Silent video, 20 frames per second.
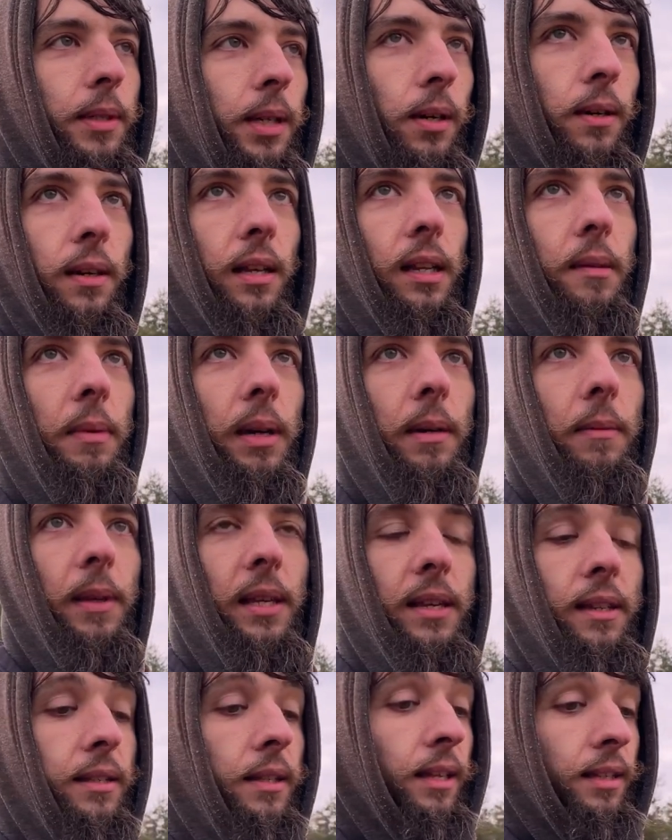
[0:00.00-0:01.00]
talking about it
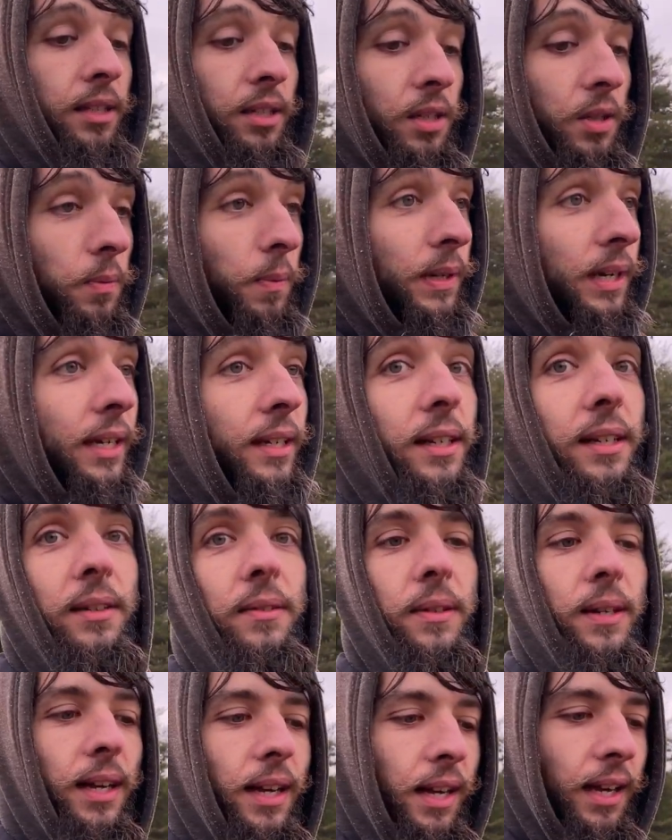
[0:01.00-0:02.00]
because that's just what I do.
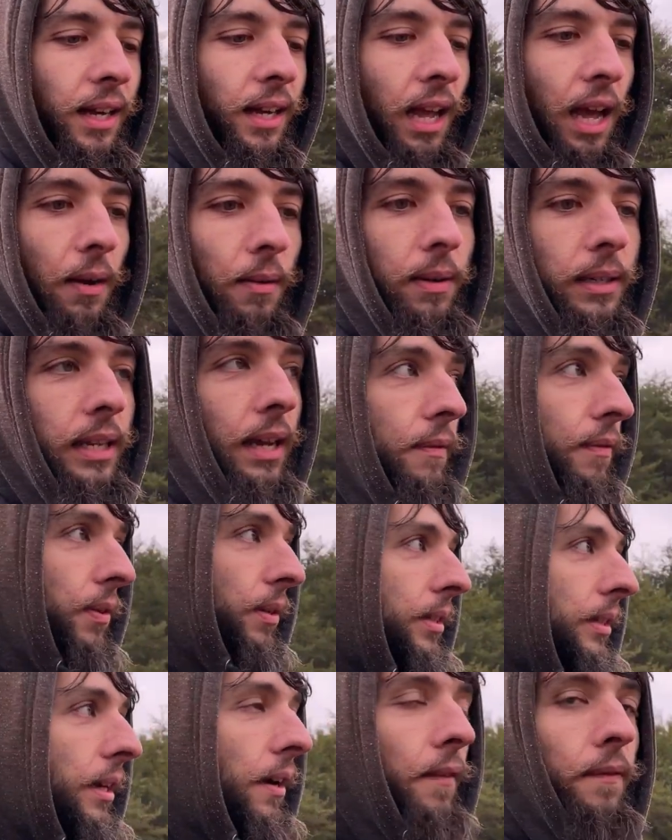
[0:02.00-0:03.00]
I will never
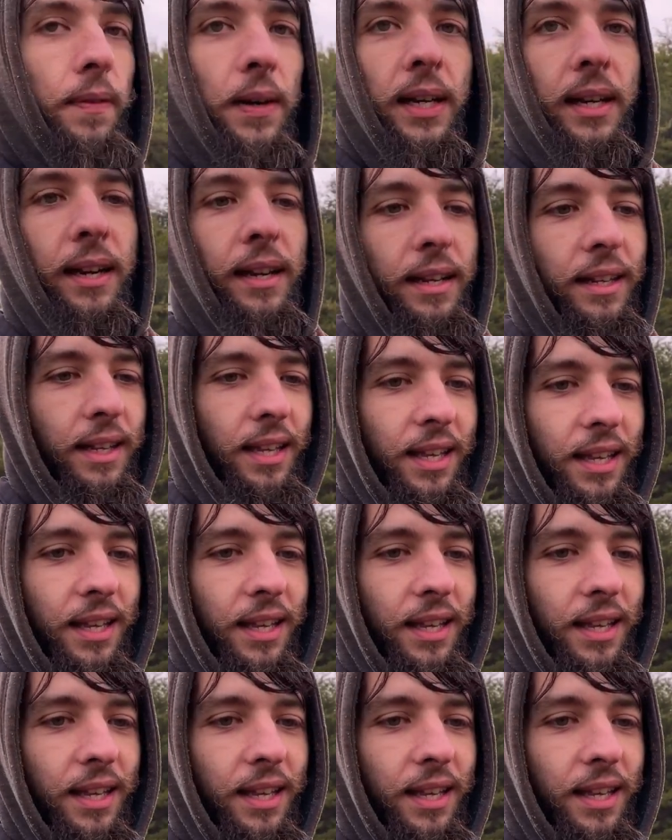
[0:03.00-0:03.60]
stop fighting.